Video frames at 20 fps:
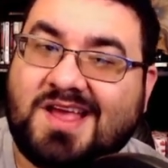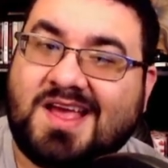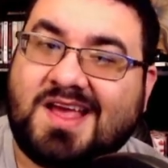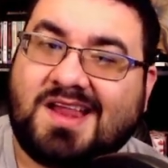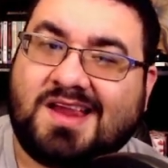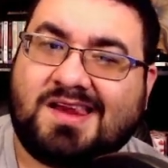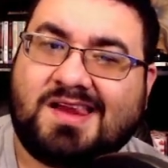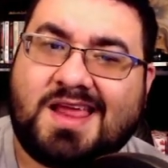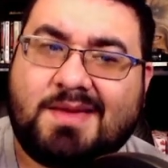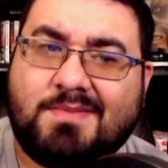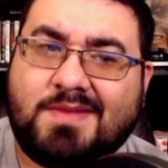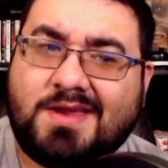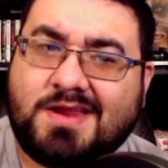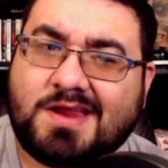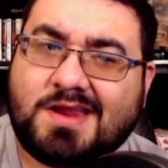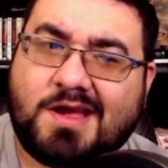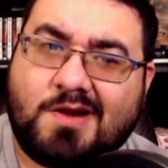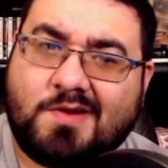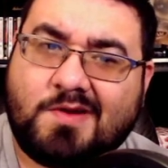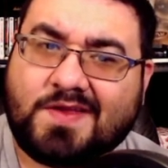let me
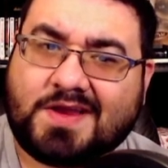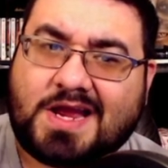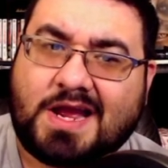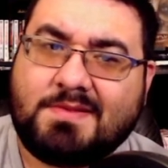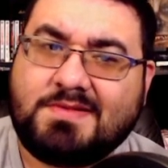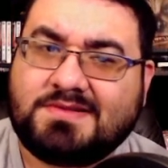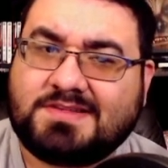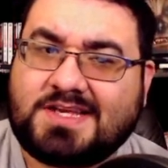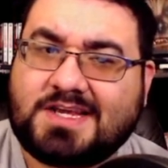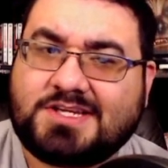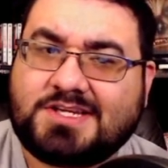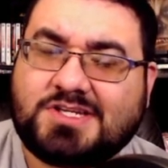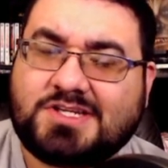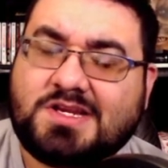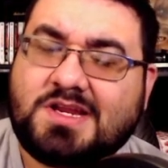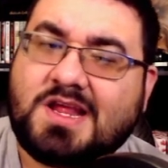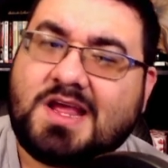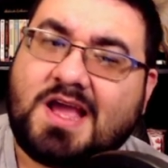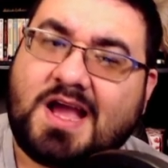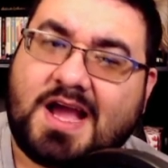know in the comment section.
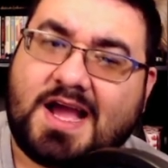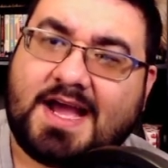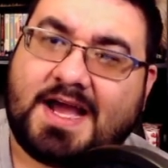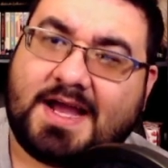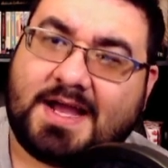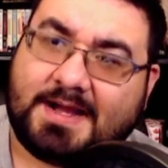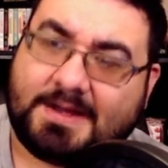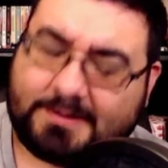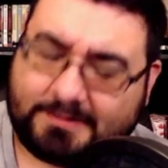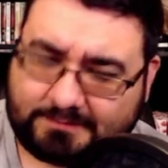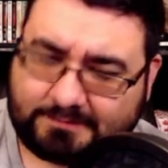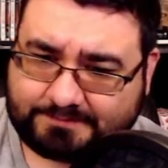I